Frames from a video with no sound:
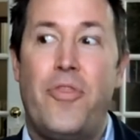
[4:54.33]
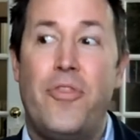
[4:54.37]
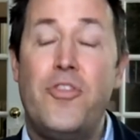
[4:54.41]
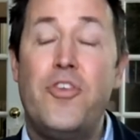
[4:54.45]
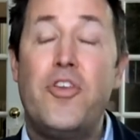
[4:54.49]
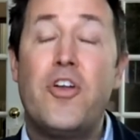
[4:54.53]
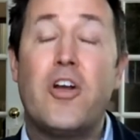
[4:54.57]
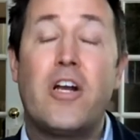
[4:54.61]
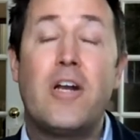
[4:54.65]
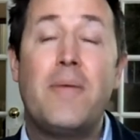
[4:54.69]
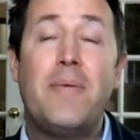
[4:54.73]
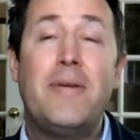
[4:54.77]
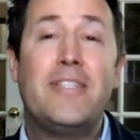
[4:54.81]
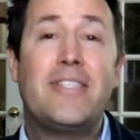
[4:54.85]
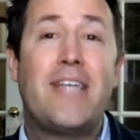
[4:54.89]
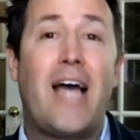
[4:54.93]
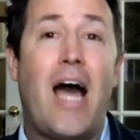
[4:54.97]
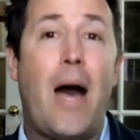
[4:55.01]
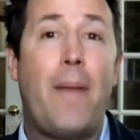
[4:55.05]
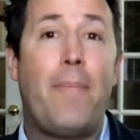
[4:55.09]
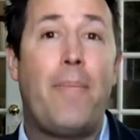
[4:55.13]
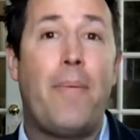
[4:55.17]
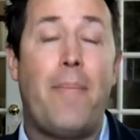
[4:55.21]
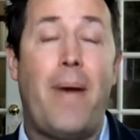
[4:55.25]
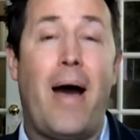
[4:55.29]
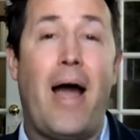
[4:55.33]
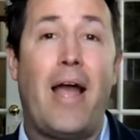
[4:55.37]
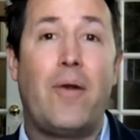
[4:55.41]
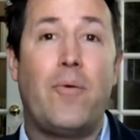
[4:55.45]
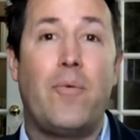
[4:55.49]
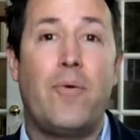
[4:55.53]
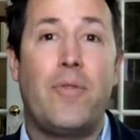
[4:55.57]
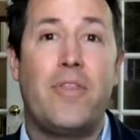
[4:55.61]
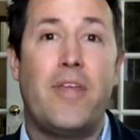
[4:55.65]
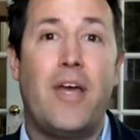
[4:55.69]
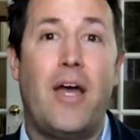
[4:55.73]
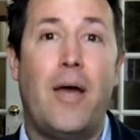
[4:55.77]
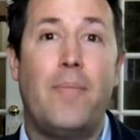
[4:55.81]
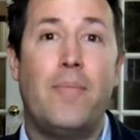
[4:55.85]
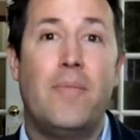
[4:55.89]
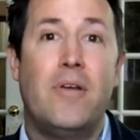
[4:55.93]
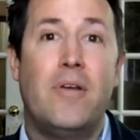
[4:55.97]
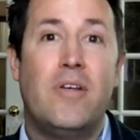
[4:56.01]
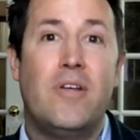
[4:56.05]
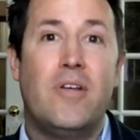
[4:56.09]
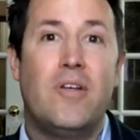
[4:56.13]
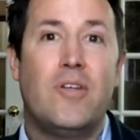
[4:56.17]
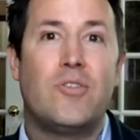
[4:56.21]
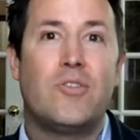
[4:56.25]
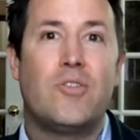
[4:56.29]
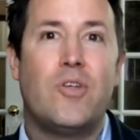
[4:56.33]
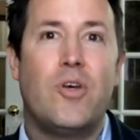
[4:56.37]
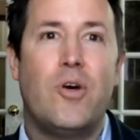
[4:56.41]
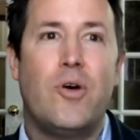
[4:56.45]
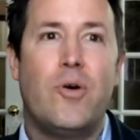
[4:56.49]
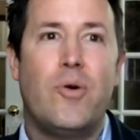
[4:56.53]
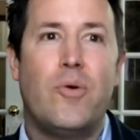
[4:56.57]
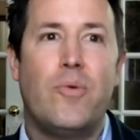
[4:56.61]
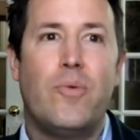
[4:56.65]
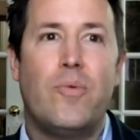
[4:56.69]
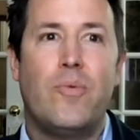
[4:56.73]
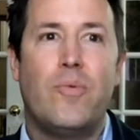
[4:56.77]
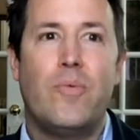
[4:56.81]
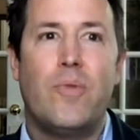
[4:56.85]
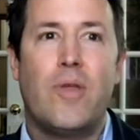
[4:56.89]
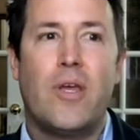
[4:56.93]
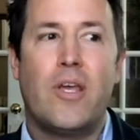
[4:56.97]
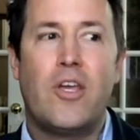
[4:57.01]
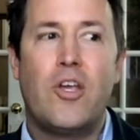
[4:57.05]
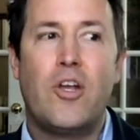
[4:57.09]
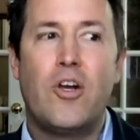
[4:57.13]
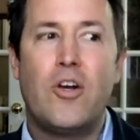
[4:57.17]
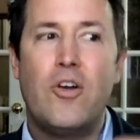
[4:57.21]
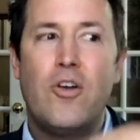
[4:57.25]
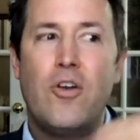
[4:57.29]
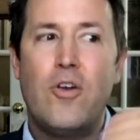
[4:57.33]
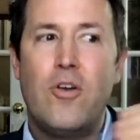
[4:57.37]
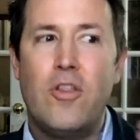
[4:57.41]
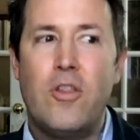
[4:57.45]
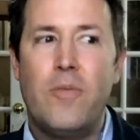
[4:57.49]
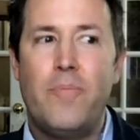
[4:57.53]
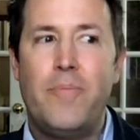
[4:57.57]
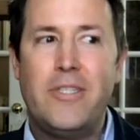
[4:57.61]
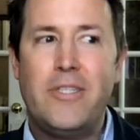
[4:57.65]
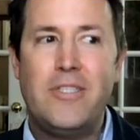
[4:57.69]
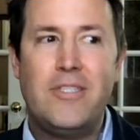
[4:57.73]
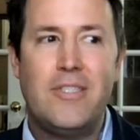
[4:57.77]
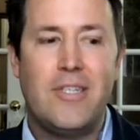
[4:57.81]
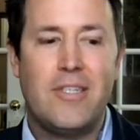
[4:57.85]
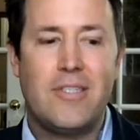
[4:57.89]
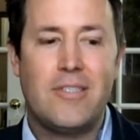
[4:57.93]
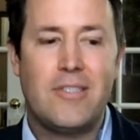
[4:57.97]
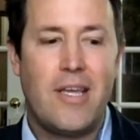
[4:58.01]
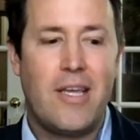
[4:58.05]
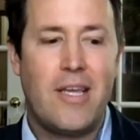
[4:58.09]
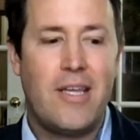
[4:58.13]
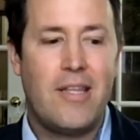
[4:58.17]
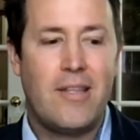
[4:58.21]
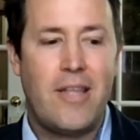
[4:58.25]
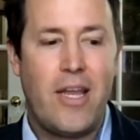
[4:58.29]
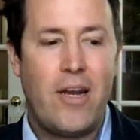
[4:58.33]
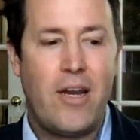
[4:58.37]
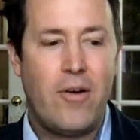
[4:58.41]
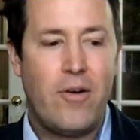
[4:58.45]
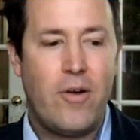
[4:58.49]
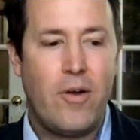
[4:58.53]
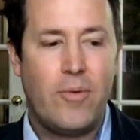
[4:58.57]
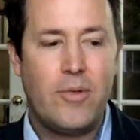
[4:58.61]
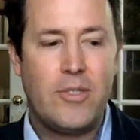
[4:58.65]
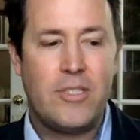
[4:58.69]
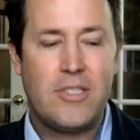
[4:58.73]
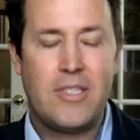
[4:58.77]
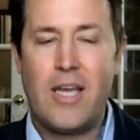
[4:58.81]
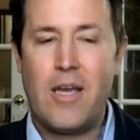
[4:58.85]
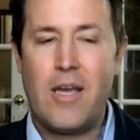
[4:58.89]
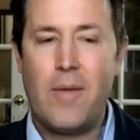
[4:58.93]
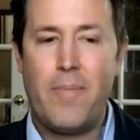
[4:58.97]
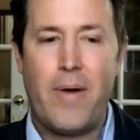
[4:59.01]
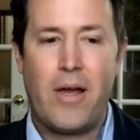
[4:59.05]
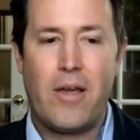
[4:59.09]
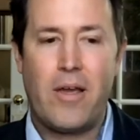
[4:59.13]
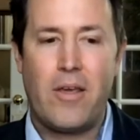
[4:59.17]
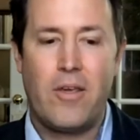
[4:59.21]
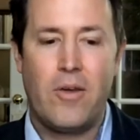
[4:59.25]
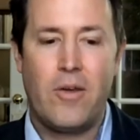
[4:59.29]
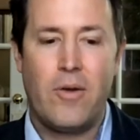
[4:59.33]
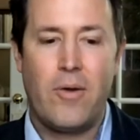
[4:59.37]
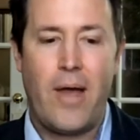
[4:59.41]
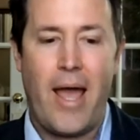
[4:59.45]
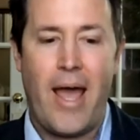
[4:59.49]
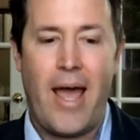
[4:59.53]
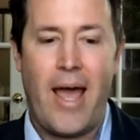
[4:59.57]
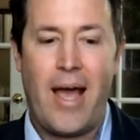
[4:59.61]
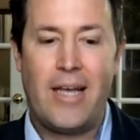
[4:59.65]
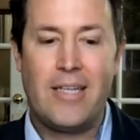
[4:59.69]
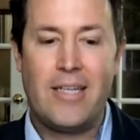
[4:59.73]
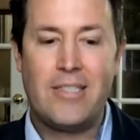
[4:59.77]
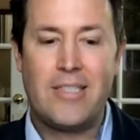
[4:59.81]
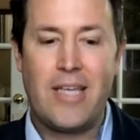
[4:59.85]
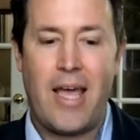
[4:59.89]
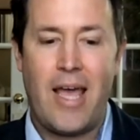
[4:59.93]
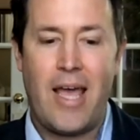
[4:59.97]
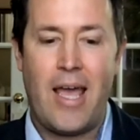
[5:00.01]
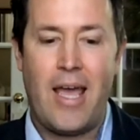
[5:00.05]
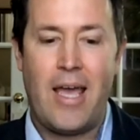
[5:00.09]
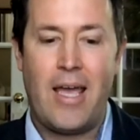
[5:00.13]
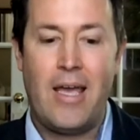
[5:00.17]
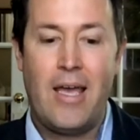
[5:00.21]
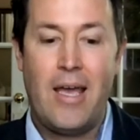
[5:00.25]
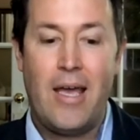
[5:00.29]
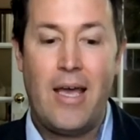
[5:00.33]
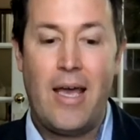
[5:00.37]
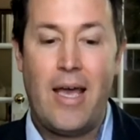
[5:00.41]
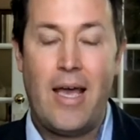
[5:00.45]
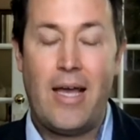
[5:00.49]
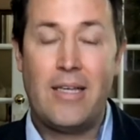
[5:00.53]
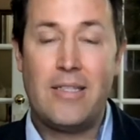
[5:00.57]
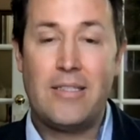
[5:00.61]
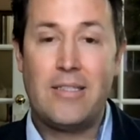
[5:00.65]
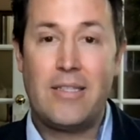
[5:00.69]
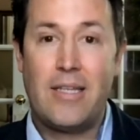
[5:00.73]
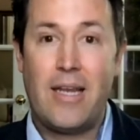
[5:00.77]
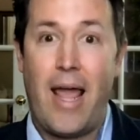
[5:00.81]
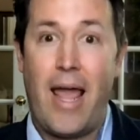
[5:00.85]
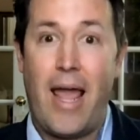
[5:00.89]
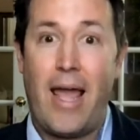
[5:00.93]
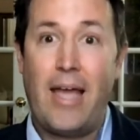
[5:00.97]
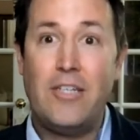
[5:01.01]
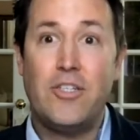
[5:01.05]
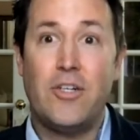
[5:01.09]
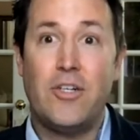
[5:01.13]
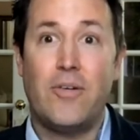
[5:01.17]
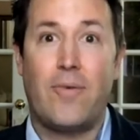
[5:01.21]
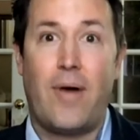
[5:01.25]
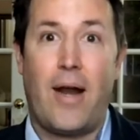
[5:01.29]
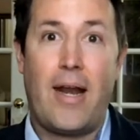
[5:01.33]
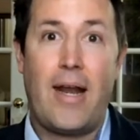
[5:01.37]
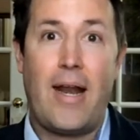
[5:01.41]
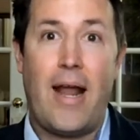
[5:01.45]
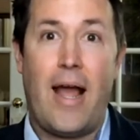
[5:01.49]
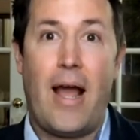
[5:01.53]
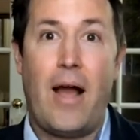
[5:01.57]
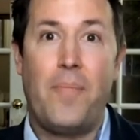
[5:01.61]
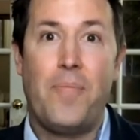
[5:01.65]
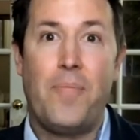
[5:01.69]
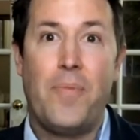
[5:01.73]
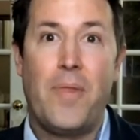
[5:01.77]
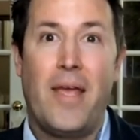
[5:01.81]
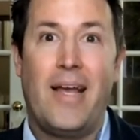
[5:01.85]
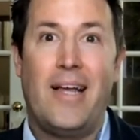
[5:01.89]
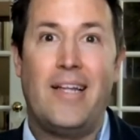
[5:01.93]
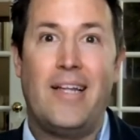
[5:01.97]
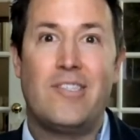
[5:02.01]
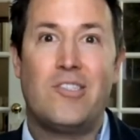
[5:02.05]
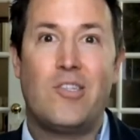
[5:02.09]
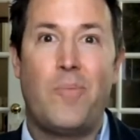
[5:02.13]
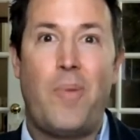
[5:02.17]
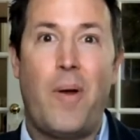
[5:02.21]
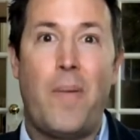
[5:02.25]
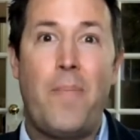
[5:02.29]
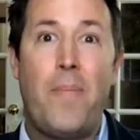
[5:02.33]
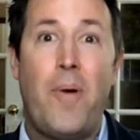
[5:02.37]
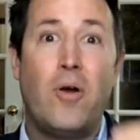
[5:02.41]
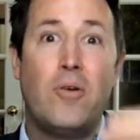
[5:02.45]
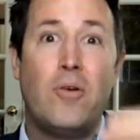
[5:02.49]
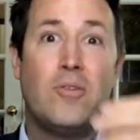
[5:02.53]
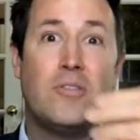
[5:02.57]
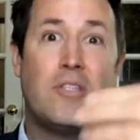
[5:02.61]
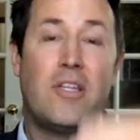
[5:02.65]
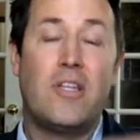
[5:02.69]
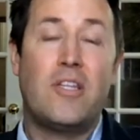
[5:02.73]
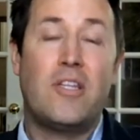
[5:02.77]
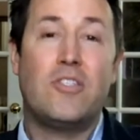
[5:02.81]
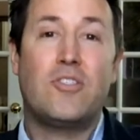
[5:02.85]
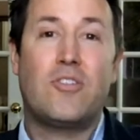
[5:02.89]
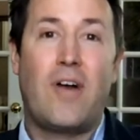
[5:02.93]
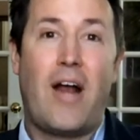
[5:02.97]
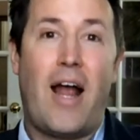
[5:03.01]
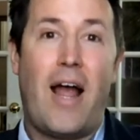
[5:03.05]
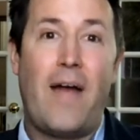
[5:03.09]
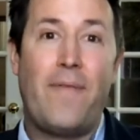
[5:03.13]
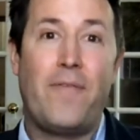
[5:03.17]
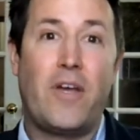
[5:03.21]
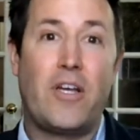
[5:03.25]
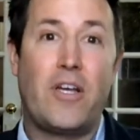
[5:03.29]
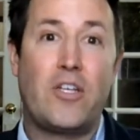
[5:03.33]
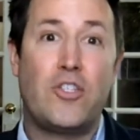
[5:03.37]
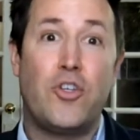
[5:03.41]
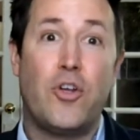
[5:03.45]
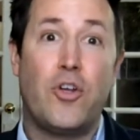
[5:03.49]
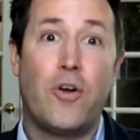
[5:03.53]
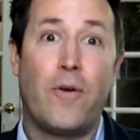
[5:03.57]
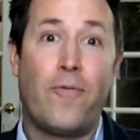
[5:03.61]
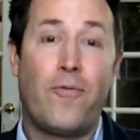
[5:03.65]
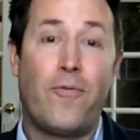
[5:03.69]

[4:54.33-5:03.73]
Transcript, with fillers: you're going to be top of mind with them. So, like you're new to the business, they they don't always think about you as a as an agent right now. And so, by posting these graphics, your